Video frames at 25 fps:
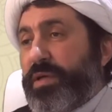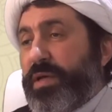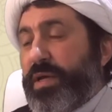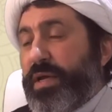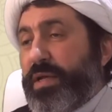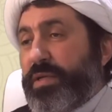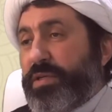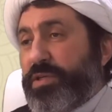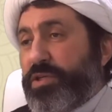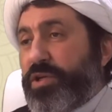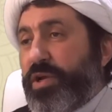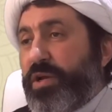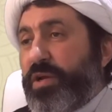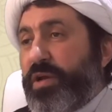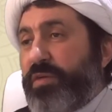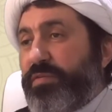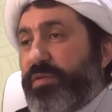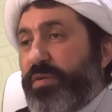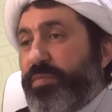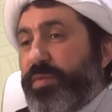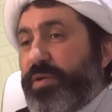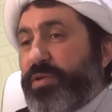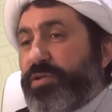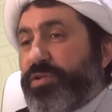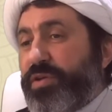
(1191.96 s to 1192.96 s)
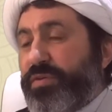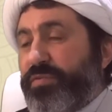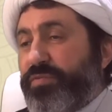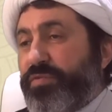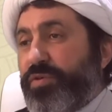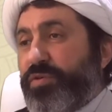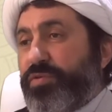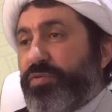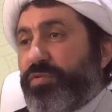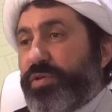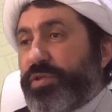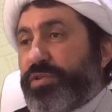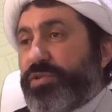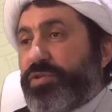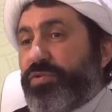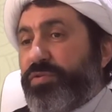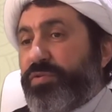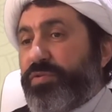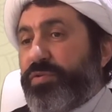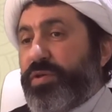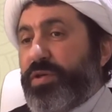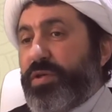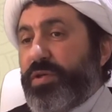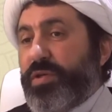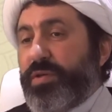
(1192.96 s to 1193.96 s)
And inshallah, I will mention for you a
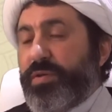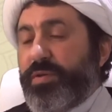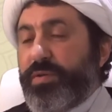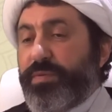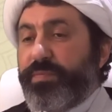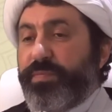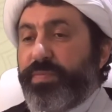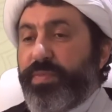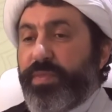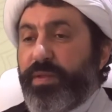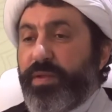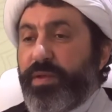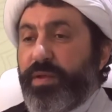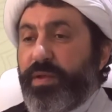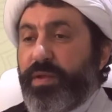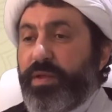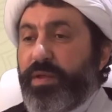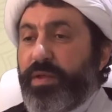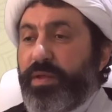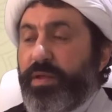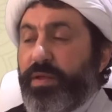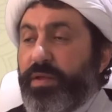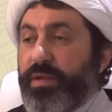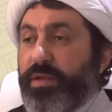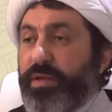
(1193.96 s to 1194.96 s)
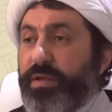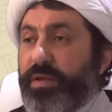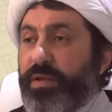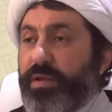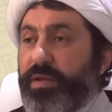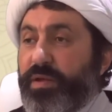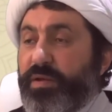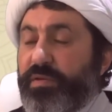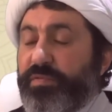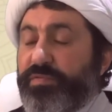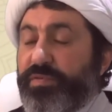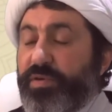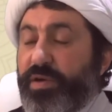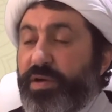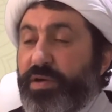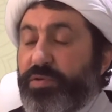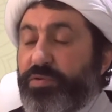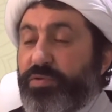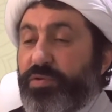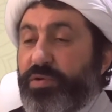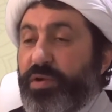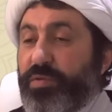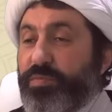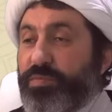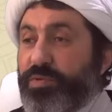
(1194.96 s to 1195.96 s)
story of
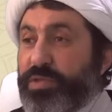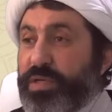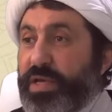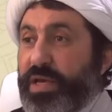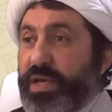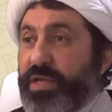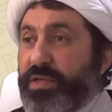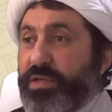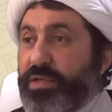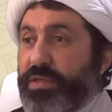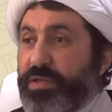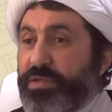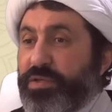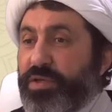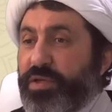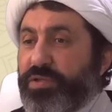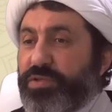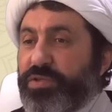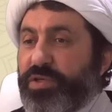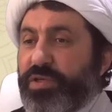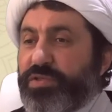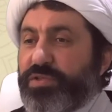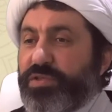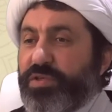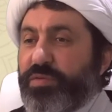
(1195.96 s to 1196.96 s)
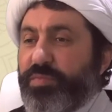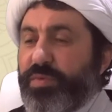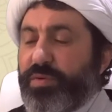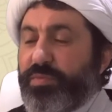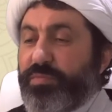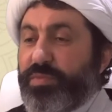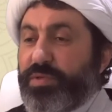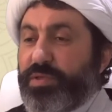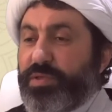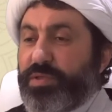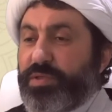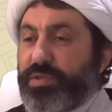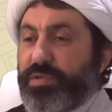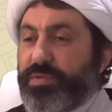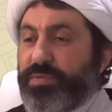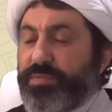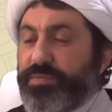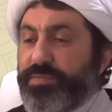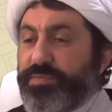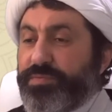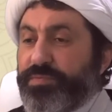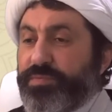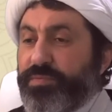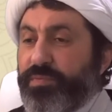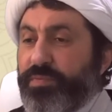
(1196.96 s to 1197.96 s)
Ayatollah Mutahari that I just remembered.
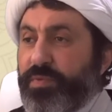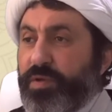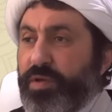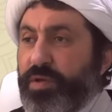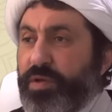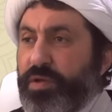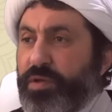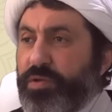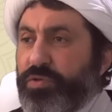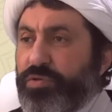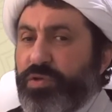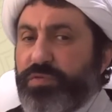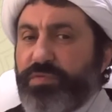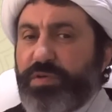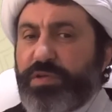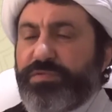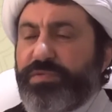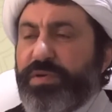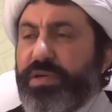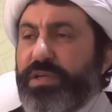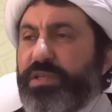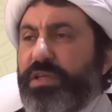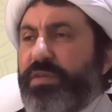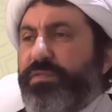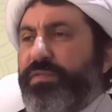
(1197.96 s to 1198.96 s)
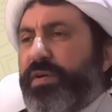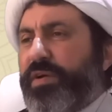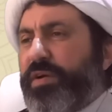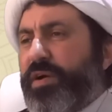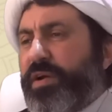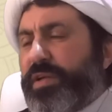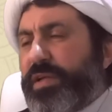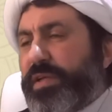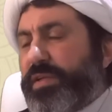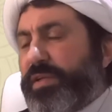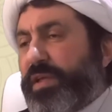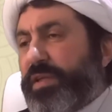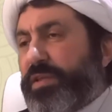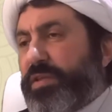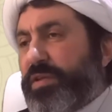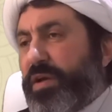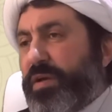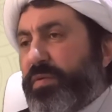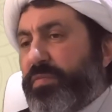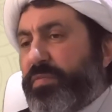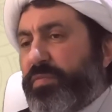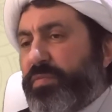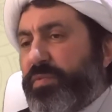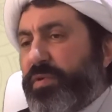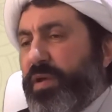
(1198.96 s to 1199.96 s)
So it was very difficult at that
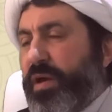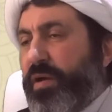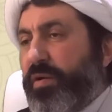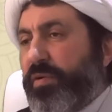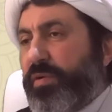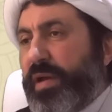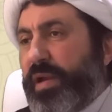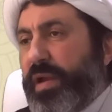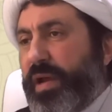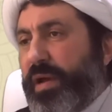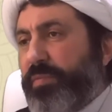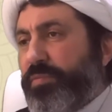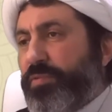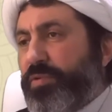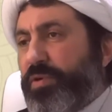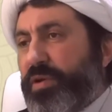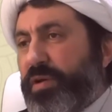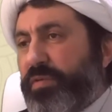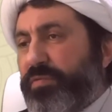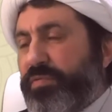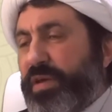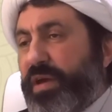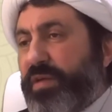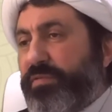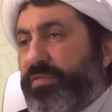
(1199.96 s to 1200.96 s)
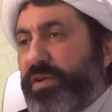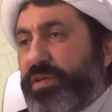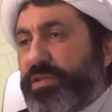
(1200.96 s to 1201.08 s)
time. Now, Alhamdulillah, we have